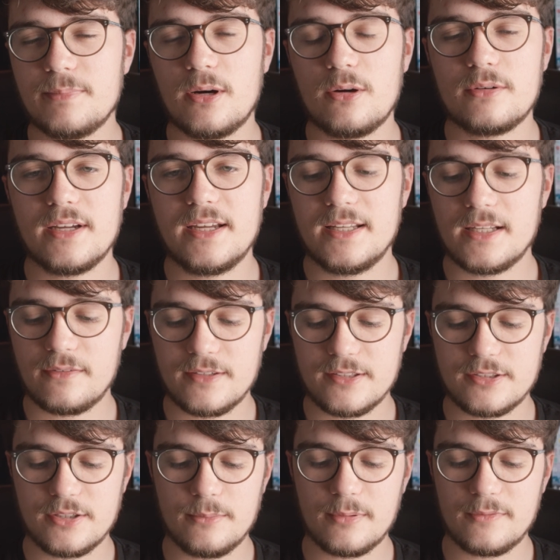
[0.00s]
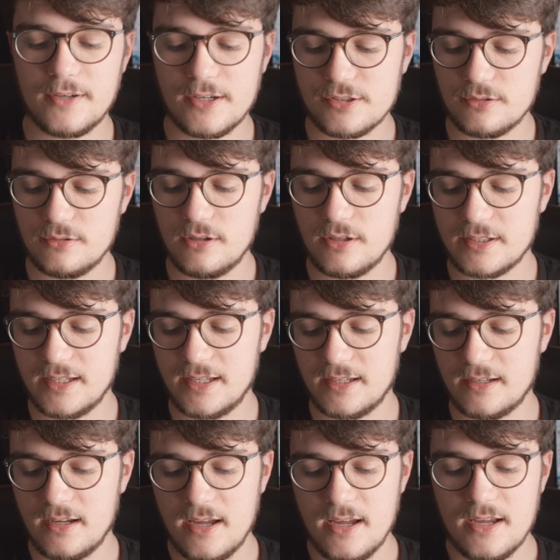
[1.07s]
bulky, nothing too professional
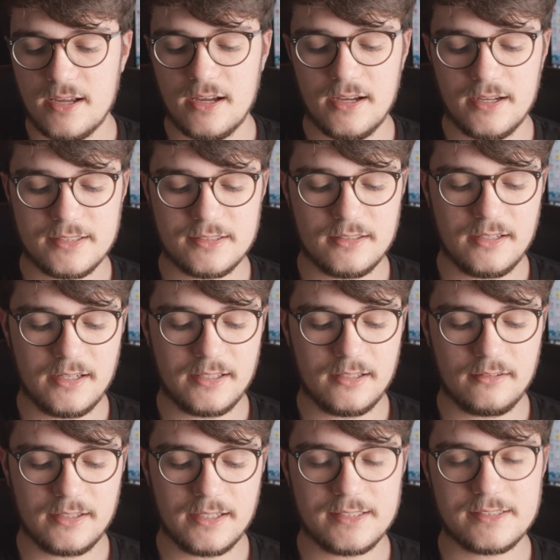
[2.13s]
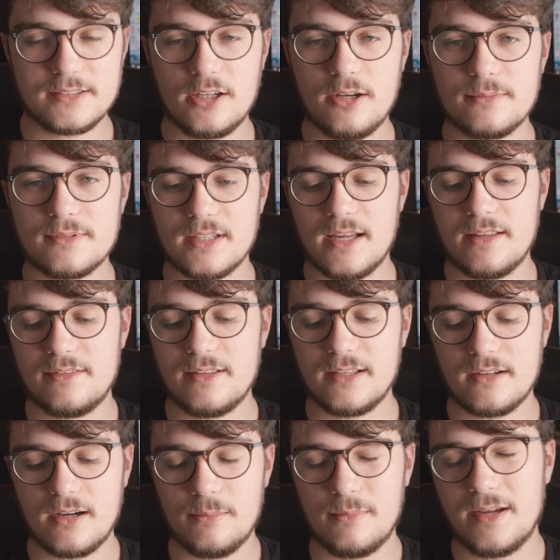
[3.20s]
looking, so that I don't get stopped, I
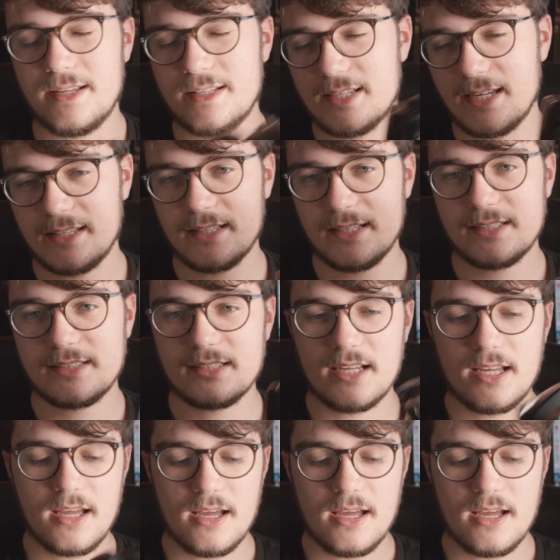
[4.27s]
think I may take this,